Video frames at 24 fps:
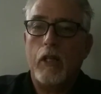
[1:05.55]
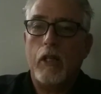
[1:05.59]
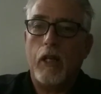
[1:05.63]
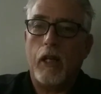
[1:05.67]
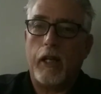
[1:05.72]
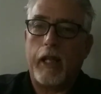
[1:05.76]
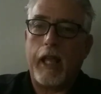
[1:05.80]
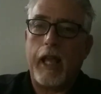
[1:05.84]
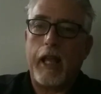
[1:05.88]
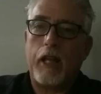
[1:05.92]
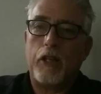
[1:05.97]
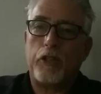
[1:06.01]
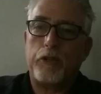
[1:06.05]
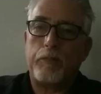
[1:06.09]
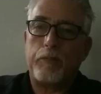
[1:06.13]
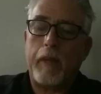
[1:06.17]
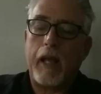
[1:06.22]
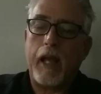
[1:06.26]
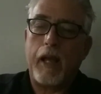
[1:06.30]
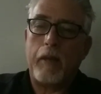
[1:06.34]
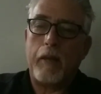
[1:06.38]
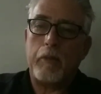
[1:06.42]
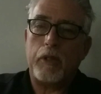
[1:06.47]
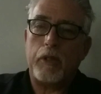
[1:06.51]
A can of
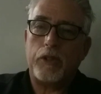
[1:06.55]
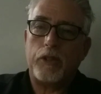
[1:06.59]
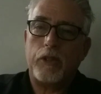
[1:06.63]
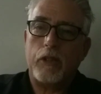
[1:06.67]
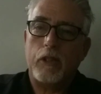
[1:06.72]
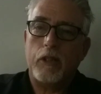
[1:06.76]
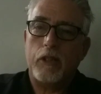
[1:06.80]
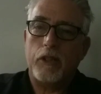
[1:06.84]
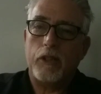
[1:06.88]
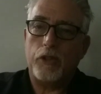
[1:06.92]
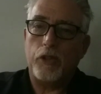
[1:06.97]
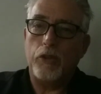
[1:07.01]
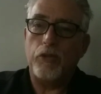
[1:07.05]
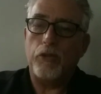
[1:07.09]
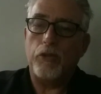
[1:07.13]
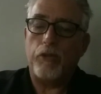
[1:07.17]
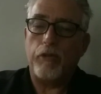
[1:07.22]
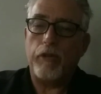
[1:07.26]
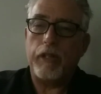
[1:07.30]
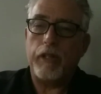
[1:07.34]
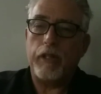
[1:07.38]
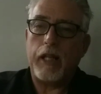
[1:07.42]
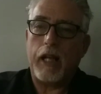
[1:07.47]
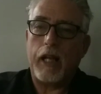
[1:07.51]
Spam is
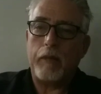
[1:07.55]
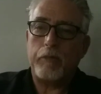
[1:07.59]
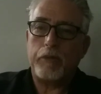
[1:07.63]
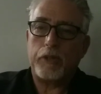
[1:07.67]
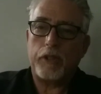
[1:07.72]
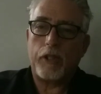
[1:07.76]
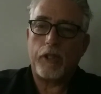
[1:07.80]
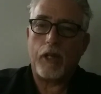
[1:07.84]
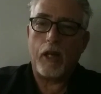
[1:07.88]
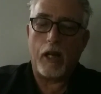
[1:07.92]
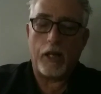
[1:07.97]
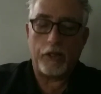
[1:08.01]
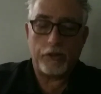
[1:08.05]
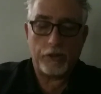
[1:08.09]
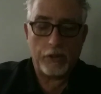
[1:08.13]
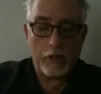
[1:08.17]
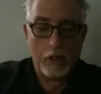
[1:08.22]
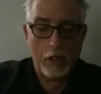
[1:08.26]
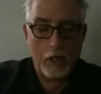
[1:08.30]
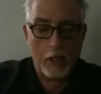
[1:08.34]
2-3 times the cost.